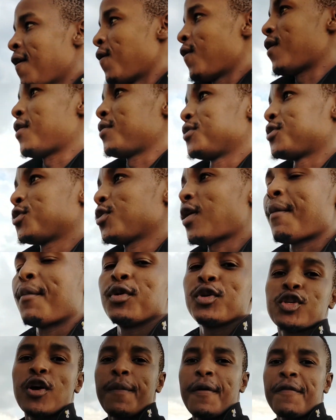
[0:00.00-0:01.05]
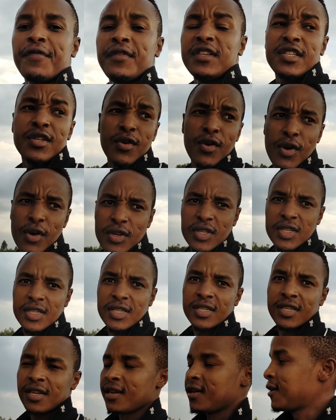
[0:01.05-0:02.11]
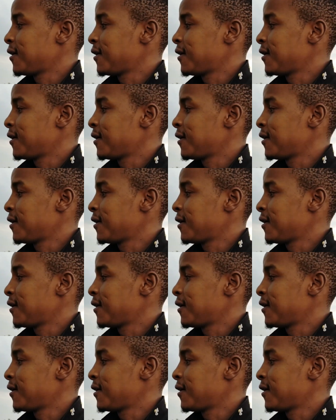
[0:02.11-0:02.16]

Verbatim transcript: Wow, so I'm on top of these rocks.